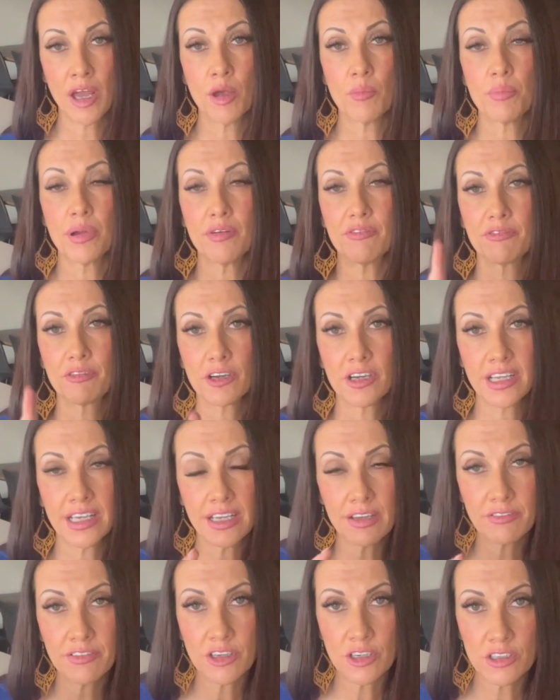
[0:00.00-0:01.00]
but
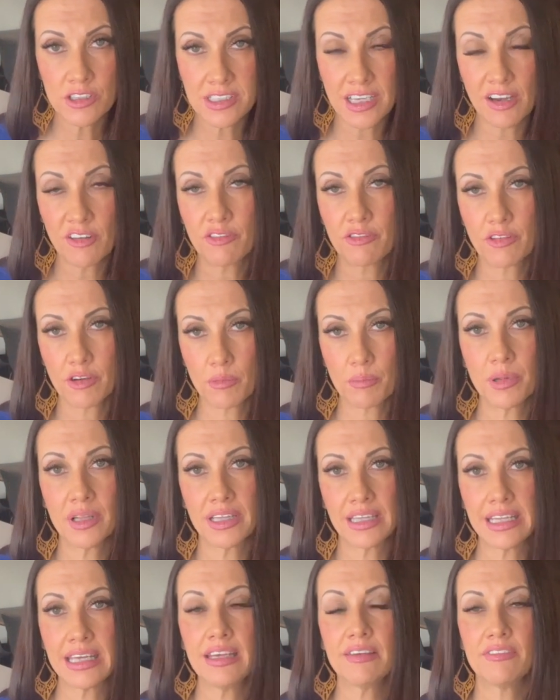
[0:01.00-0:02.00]
forgive yourself for
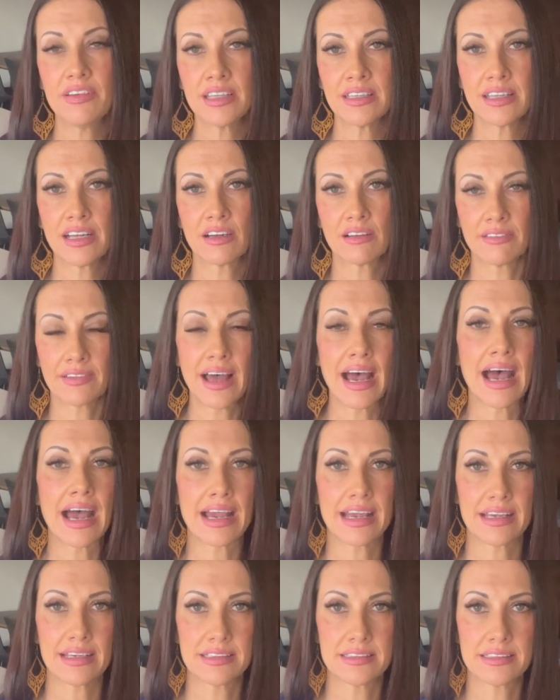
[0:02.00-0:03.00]
believing their
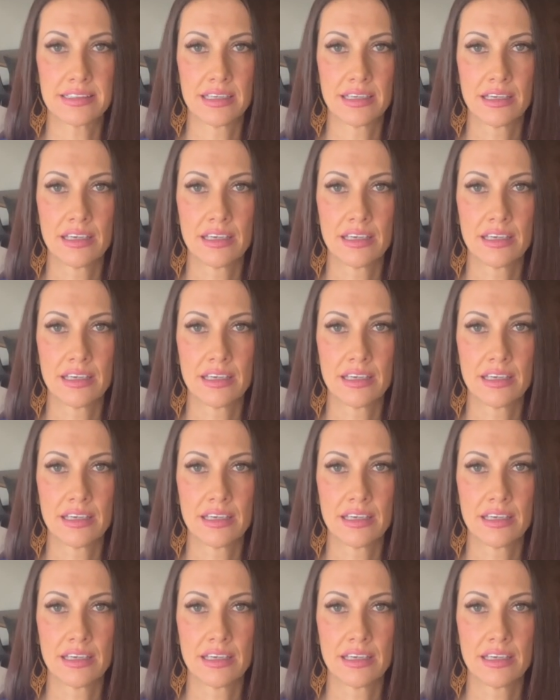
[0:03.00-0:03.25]
lies.